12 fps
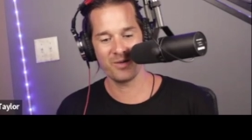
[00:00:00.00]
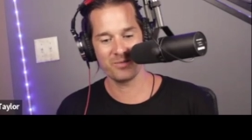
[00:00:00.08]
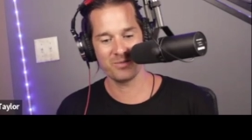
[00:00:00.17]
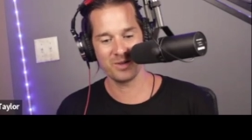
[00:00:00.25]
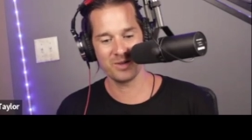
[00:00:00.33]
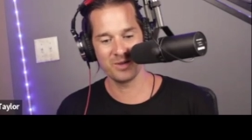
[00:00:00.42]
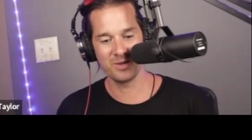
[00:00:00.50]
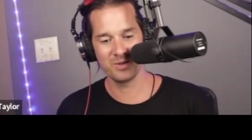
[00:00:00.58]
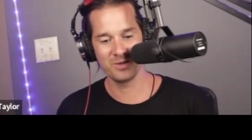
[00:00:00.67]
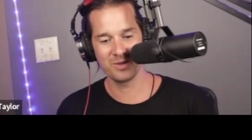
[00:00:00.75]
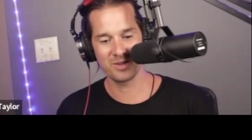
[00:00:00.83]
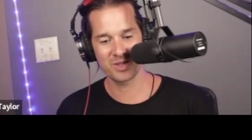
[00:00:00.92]

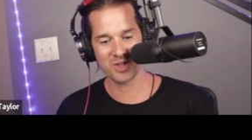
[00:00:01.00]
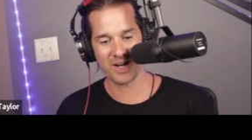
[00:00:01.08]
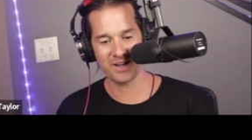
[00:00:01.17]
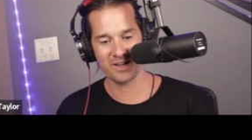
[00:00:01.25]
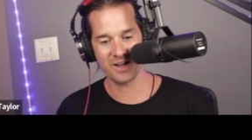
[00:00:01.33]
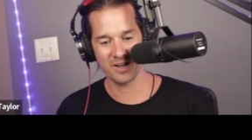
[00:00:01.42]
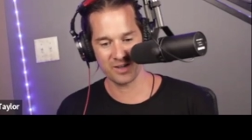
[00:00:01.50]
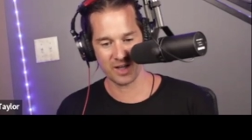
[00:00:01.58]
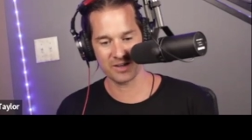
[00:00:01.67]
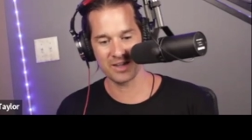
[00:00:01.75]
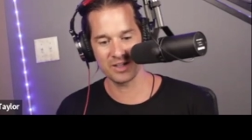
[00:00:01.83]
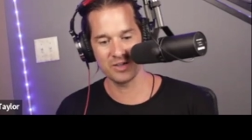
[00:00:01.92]
you tried it. I
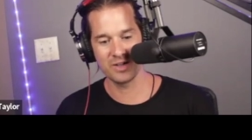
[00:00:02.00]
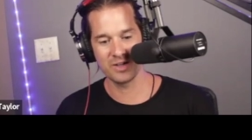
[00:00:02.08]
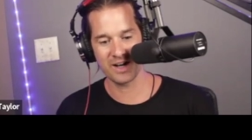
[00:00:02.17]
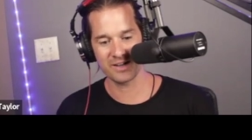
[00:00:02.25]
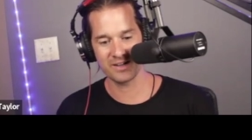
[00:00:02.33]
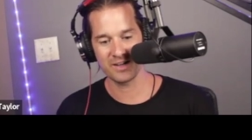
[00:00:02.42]
think you got it.